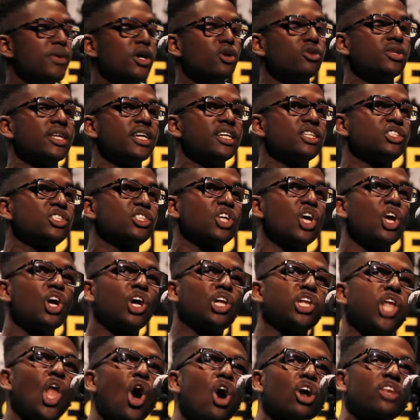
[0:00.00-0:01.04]
buildings,
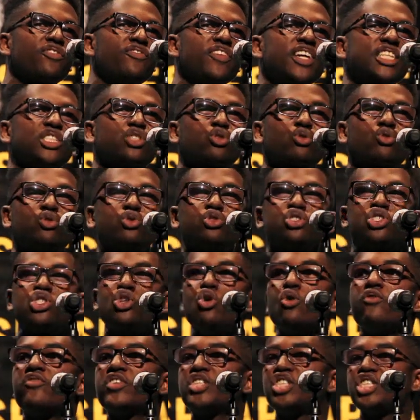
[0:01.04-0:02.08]
clogged ventricles,
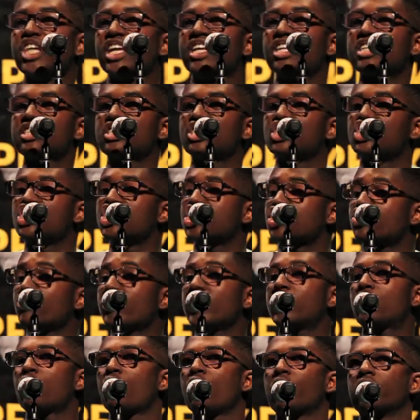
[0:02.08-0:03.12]
New Virginias, and
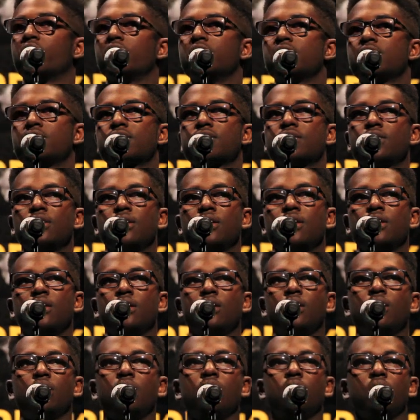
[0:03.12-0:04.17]
street corners.
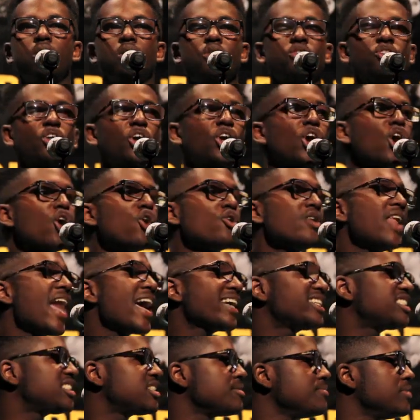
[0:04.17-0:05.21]
The girl
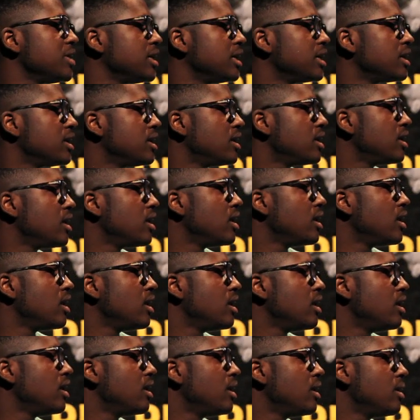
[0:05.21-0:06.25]
next to me,
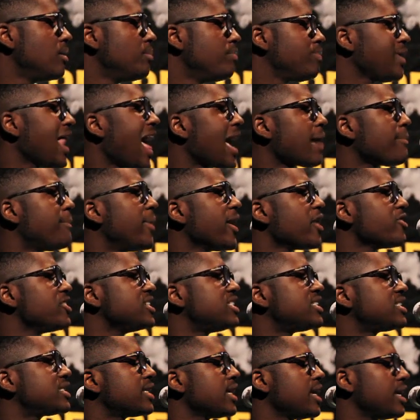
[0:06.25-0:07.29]

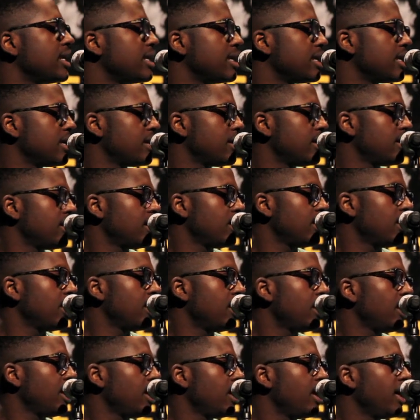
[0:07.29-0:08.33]
blackberry
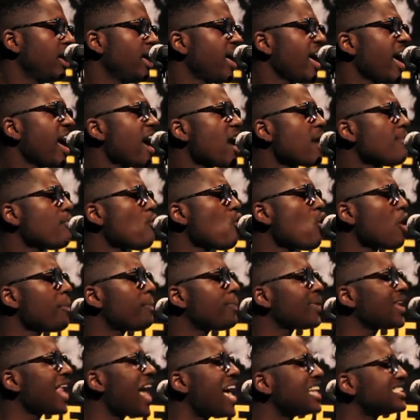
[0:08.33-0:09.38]
skin, hair more
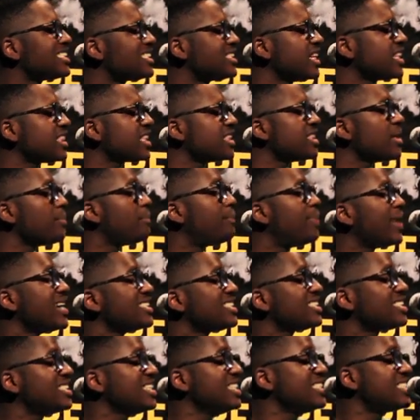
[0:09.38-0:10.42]
plastic than the
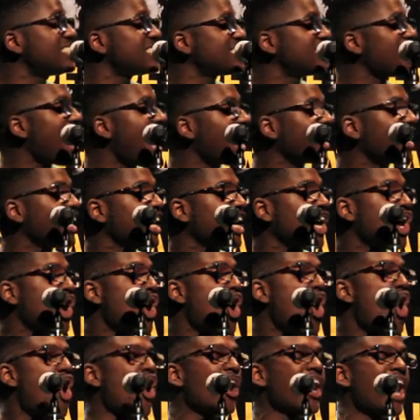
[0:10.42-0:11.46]
bus seat, snacking
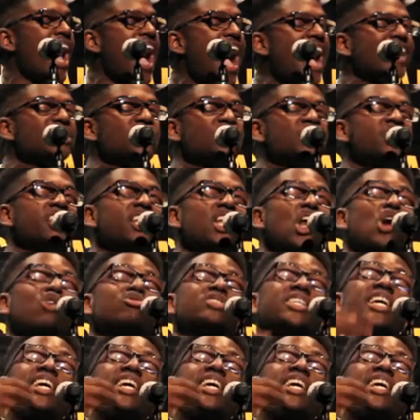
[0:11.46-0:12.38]
on hot Cheetos